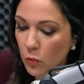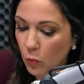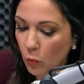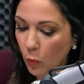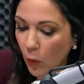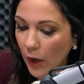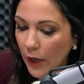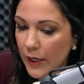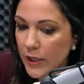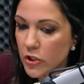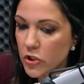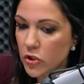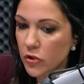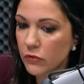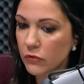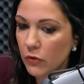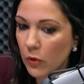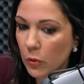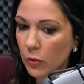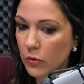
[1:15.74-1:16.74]
Why
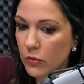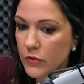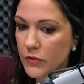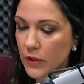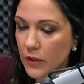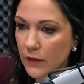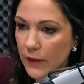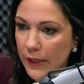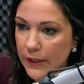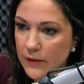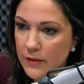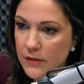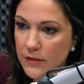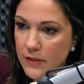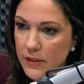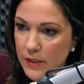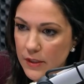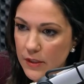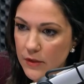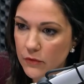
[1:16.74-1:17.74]
should voters elect
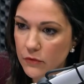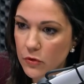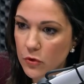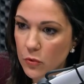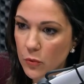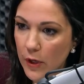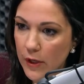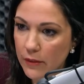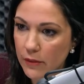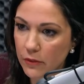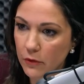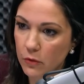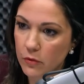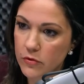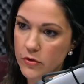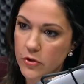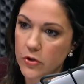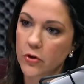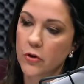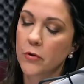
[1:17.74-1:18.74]
to give you a
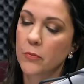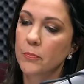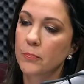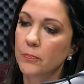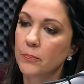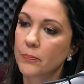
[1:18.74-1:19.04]
third term?